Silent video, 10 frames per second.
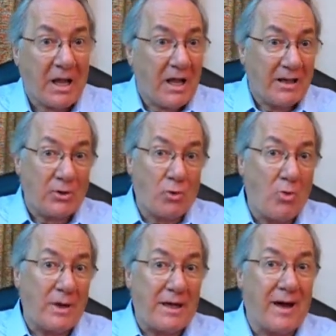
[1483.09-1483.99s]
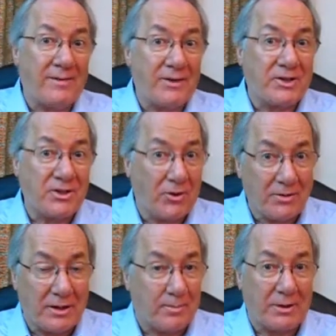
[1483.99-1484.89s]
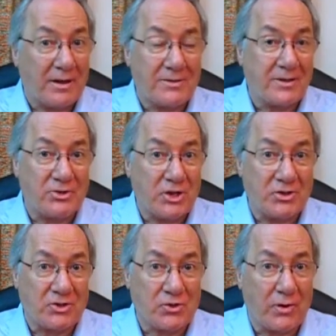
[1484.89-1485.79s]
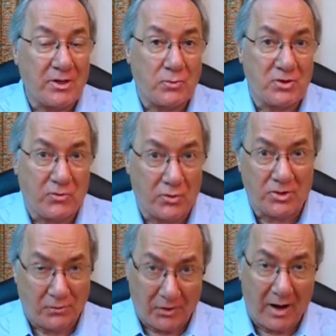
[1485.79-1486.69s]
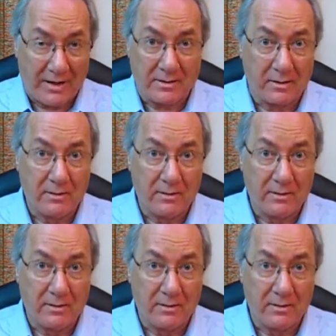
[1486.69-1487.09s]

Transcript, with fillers: and a Roman Catholic certainly believes that Jesus Christ was crucified.